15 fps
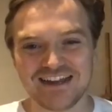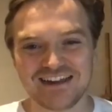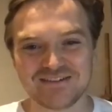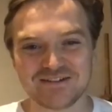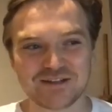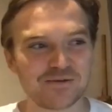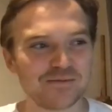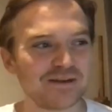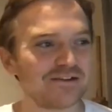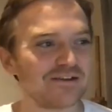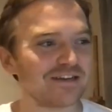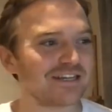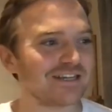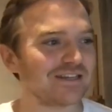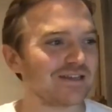I have so many
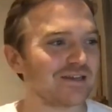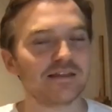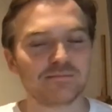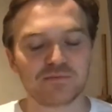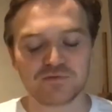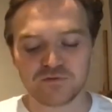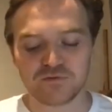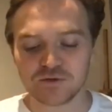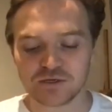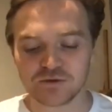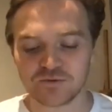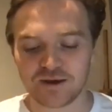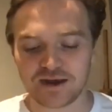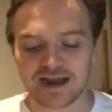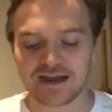questions. I think before we talk
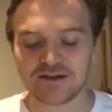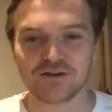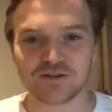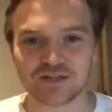about how you